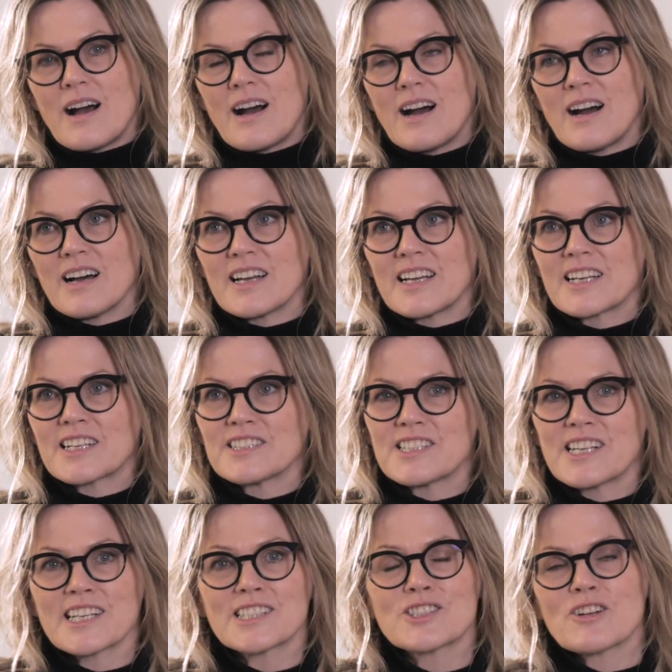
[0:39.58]
I
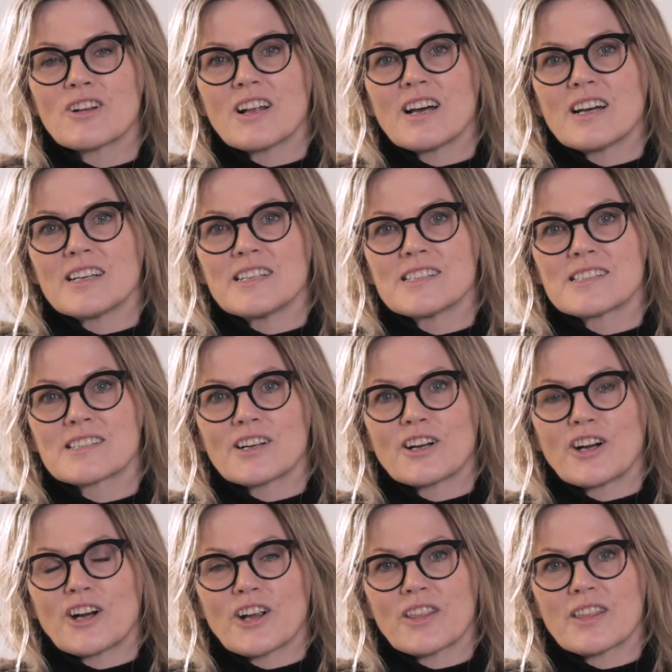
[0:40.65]
contextualize
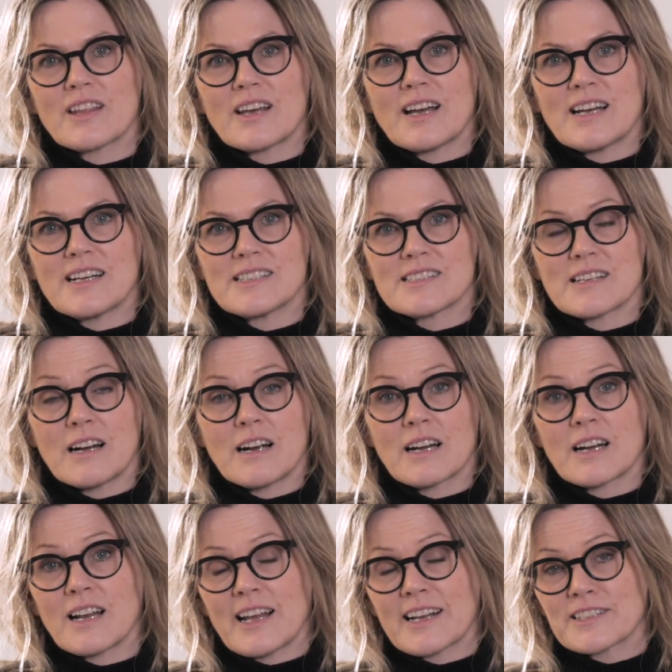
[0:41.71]
Earth as our
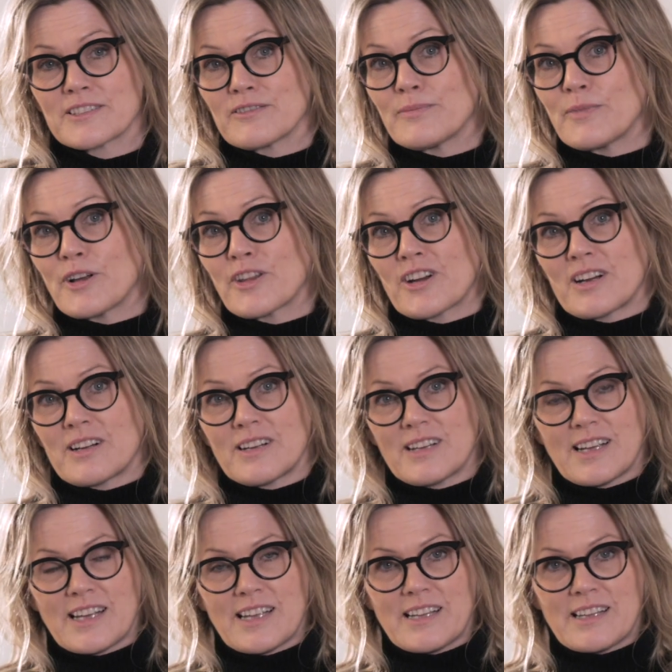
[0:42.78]
collective mother
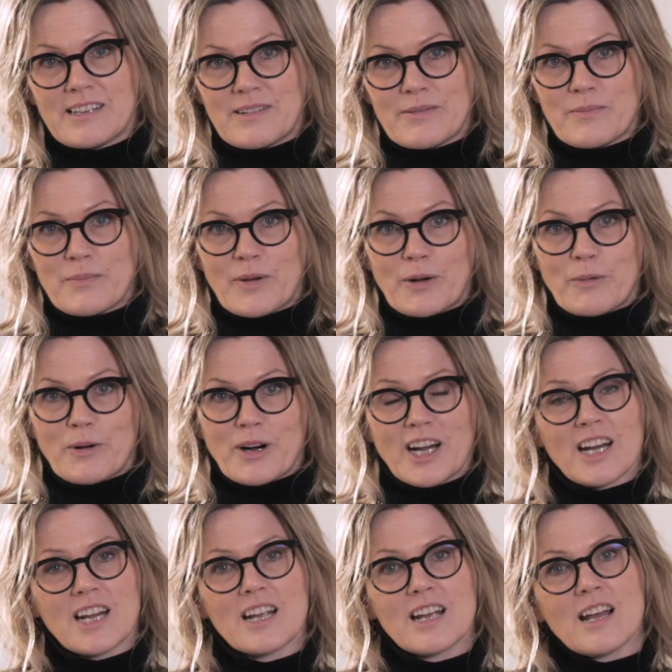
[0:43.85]
in my
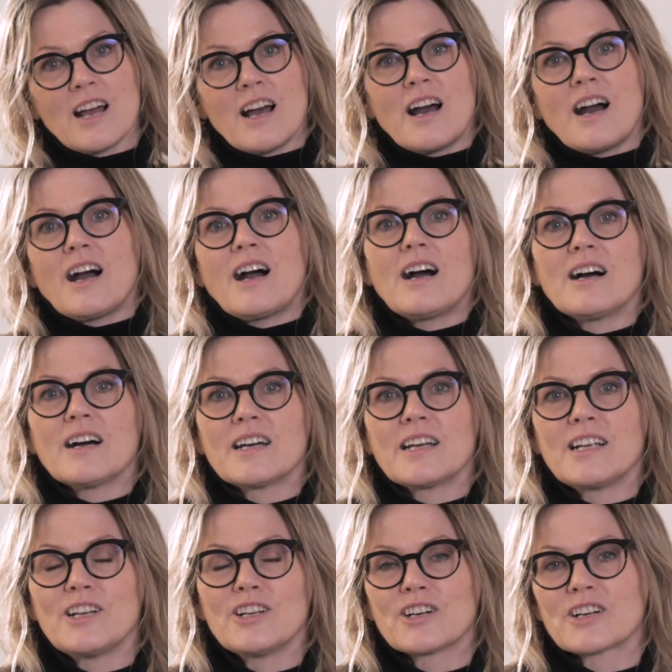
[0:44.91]
work.
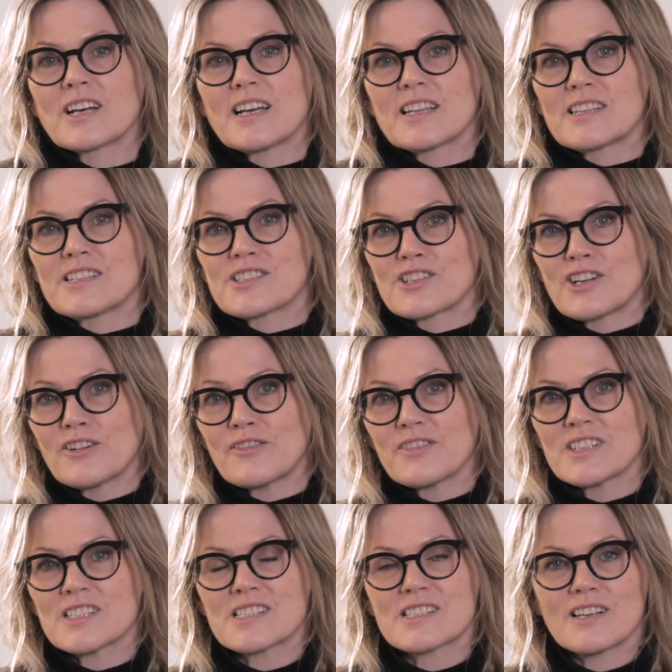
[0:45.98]
I look at the
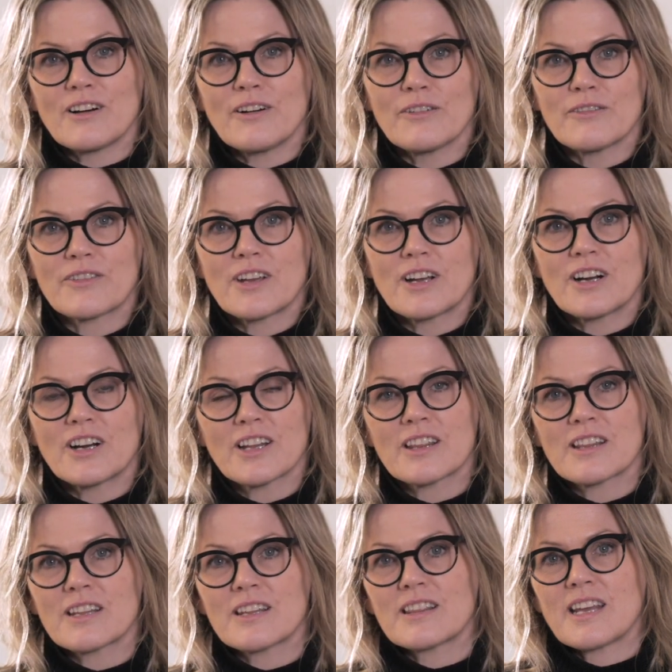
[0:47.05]
surface of the
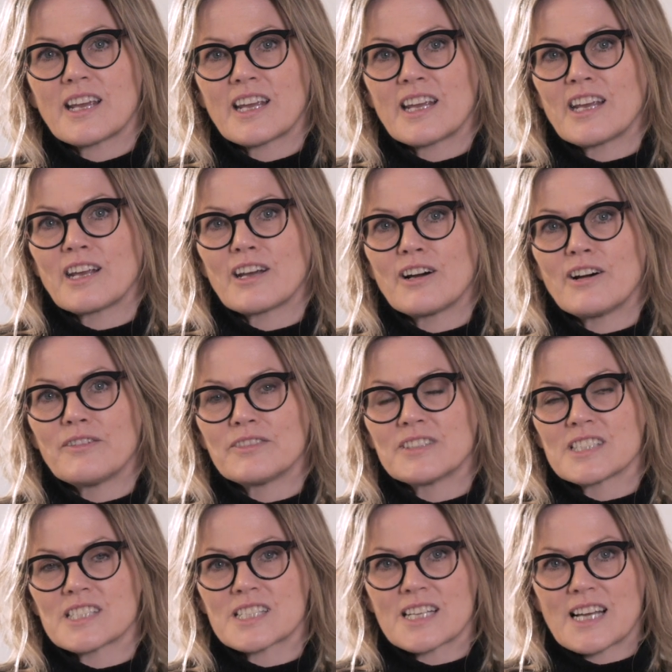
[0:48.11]
Earth, thinking of
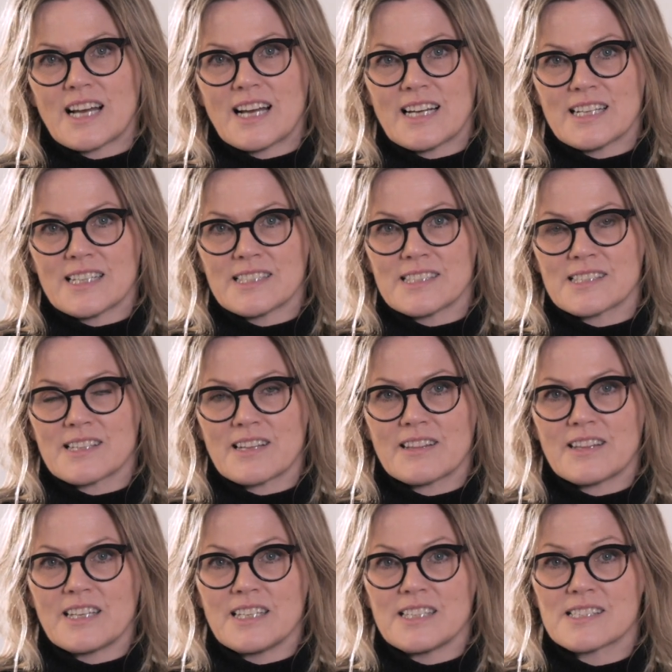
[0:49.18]
it as
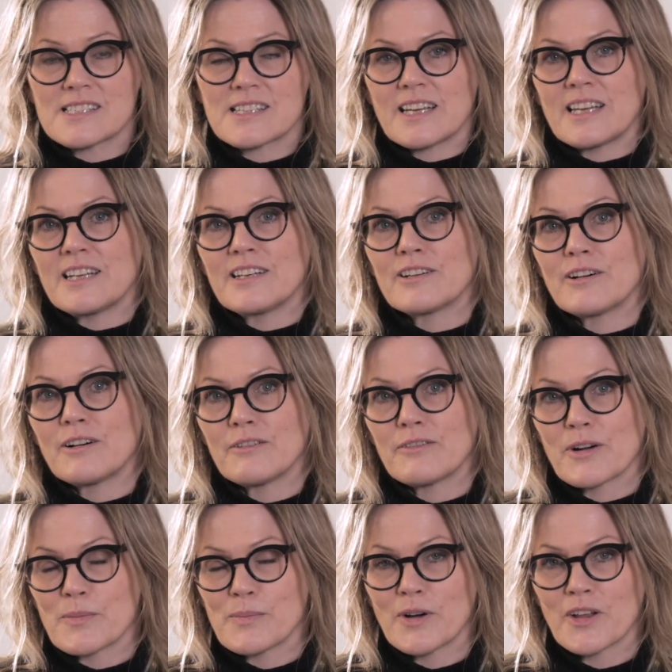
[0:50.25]
the skin of
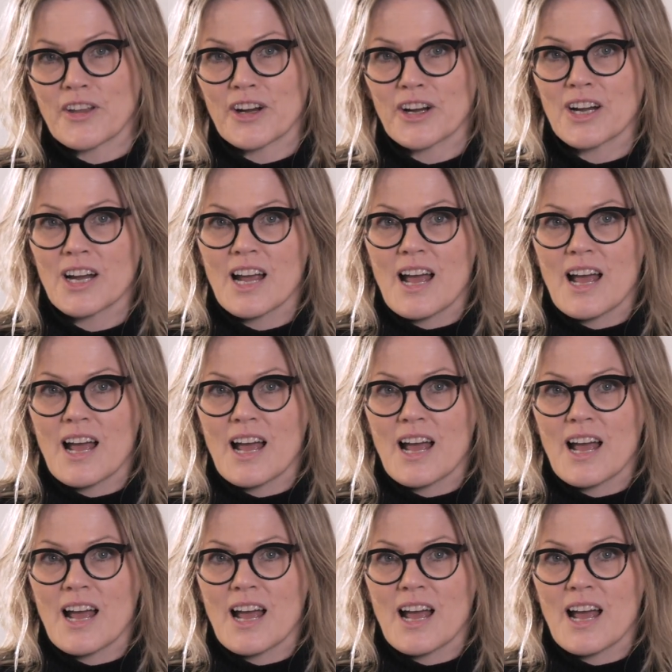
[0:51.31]
our mother,